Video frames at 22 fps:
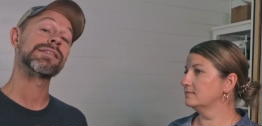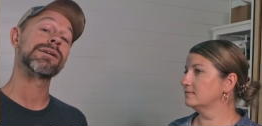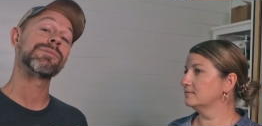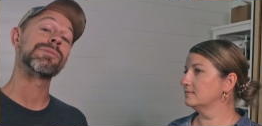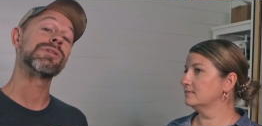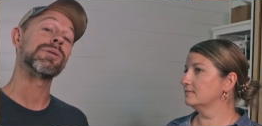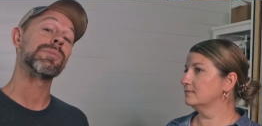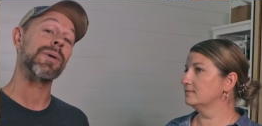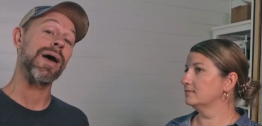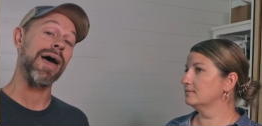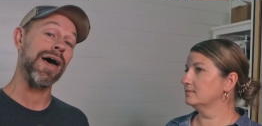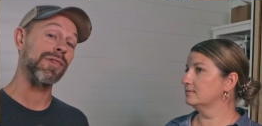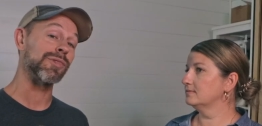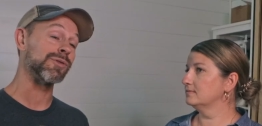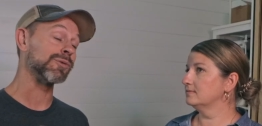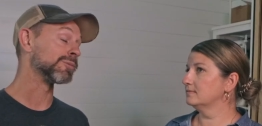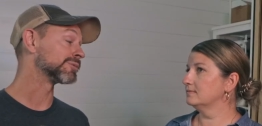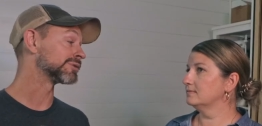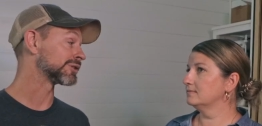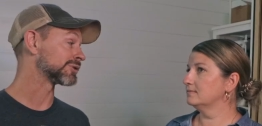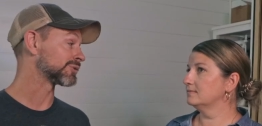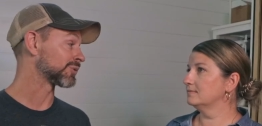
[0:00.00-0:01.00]
Speaker 1: some of the
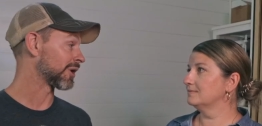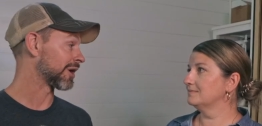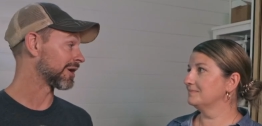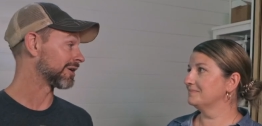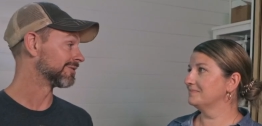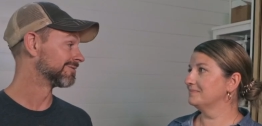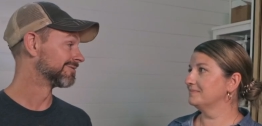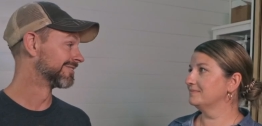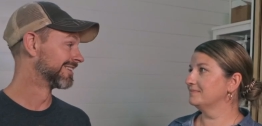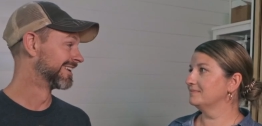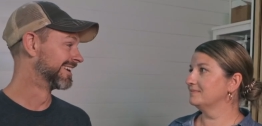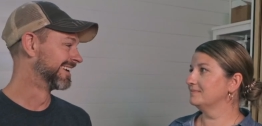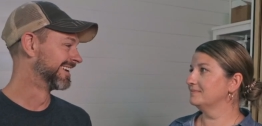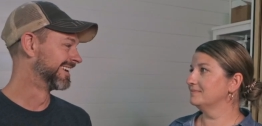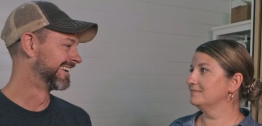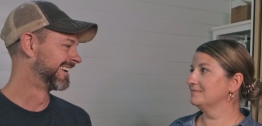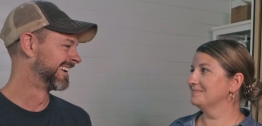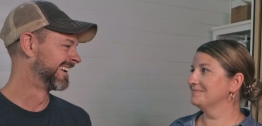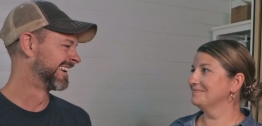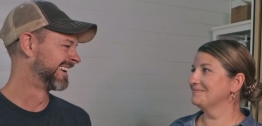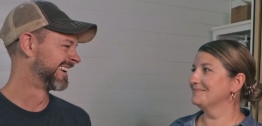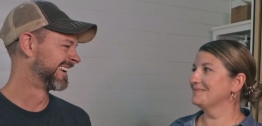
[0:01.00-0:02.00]
bathrooms as well.
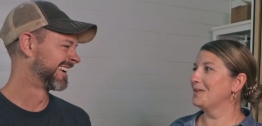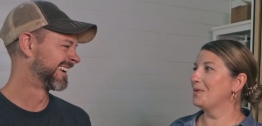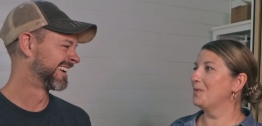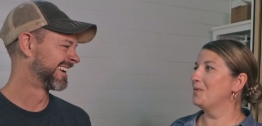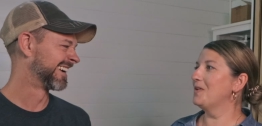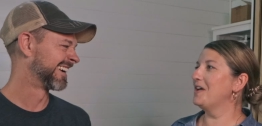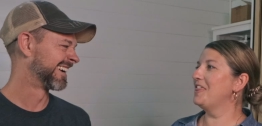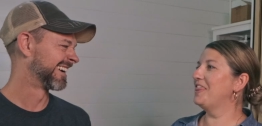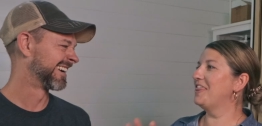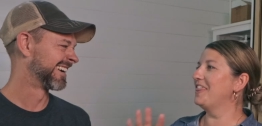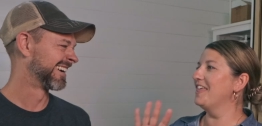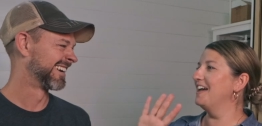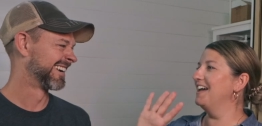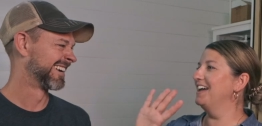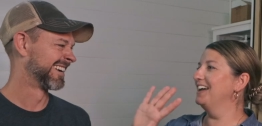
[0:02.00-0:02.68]
Speaker 2: with the